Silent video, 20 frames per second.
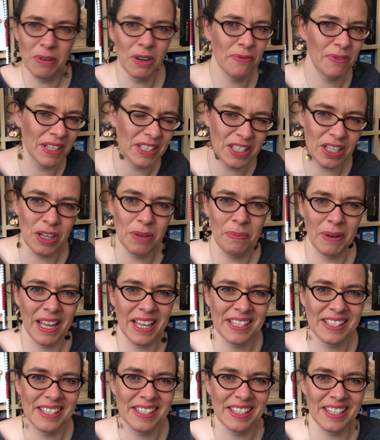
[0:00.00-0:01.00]
moving two
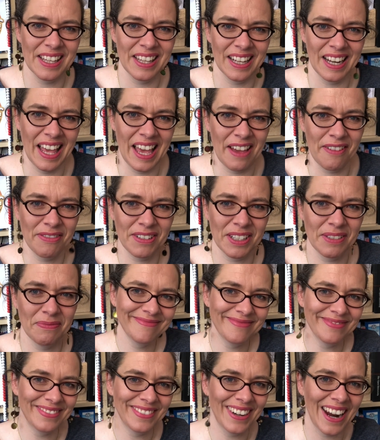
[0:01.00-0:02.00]
places to the left.
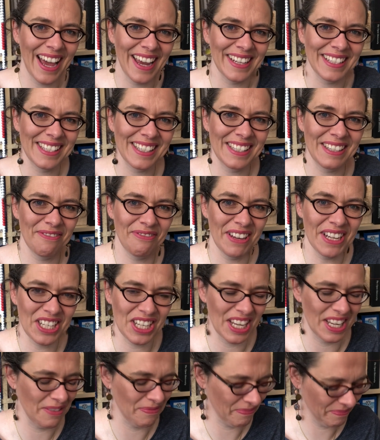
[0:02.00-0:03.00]
Right,
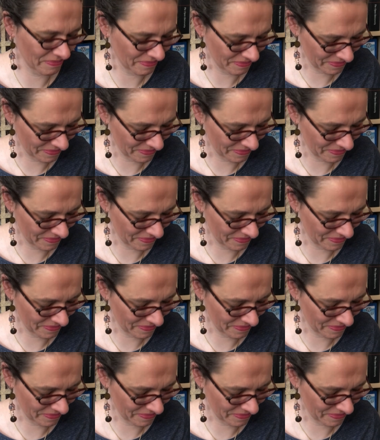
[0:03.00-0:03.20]
division.